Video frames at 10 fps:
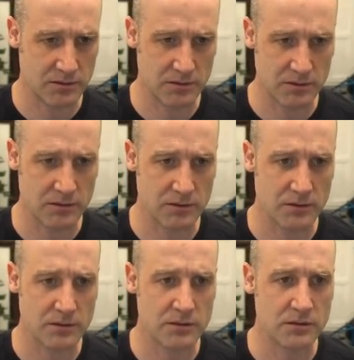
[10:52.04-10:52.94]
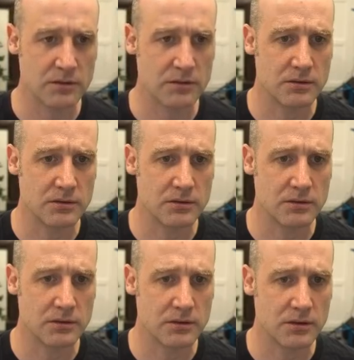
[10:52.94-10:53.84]

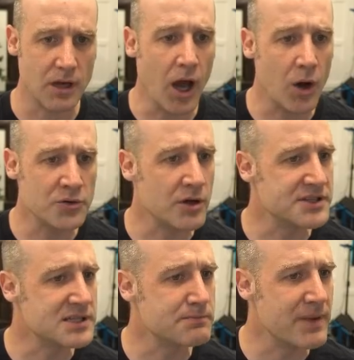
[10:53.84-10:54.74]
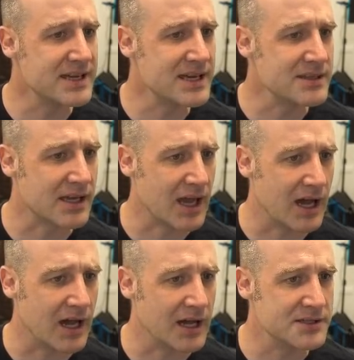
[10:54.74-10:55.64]
This is making the
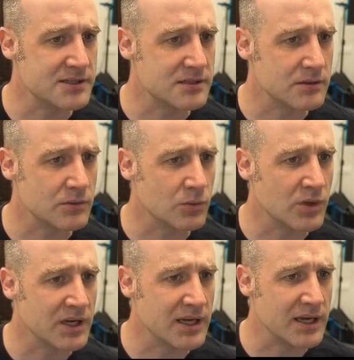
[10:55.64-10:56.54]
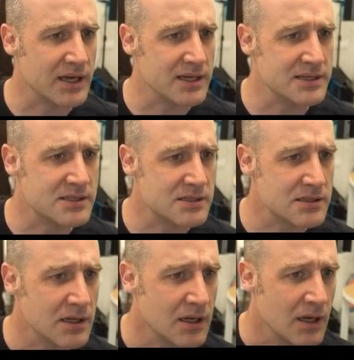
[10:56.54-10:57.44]
cards. Where's
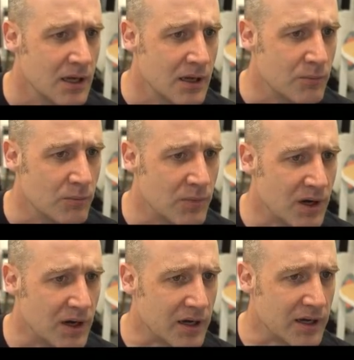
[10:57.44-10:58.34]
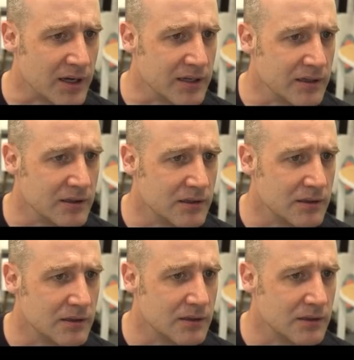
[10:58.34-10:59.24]
my
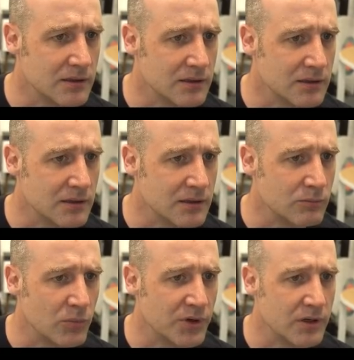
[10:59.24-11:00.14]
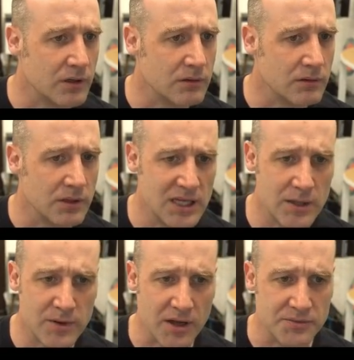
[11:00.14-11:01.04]
mono? Here
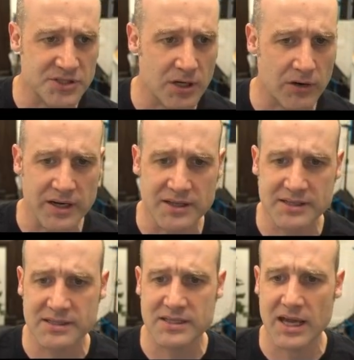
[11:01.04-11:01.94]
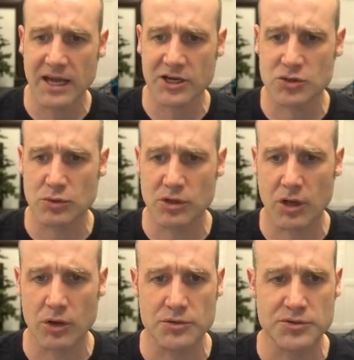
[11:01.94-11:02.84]
we go, sorry, this is the actual code